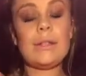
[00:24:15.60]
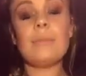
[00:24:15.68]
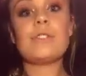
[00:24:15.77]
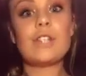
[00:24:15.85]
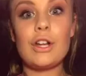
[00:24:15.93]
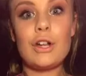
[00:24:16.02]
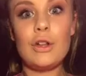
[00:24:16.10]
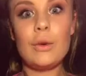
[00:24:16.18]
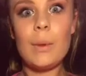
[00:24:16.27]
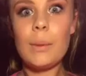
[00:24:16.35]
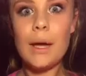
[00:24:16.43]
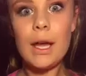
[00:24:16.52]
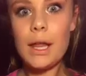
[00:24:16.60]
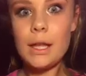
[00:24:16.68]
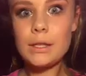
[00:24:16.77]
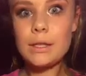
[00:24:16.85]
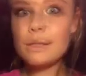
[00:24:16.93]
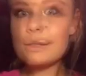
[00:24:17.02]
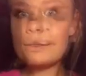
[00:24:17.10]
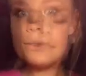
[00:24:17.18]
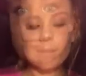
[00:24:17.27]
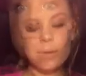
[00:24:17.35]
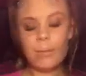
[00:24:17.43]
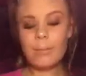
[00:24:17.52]
I'm just gonna glue them on my eyelashes.
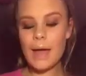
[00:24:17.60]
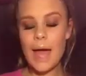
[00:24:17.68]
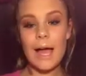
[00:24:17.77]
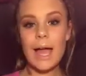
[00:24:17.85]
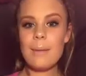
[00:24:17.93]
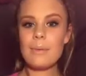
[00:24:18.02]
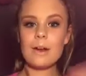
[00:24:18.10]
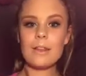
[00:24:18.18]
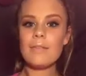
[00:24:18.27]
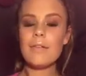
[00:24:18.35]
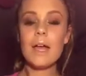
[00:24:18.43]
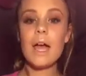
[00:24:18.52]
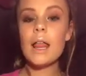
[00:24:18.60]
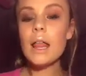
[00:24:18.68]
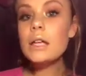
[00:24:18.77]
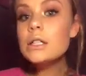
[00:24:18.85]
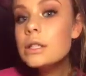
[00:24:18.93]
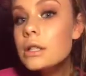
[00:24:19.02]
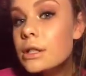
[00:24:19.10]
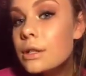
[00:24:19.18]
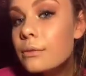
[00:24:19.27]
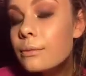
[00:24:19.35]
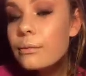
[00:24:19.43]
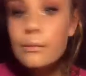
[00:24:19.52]
So I'm back. I put on the fake eyelashes,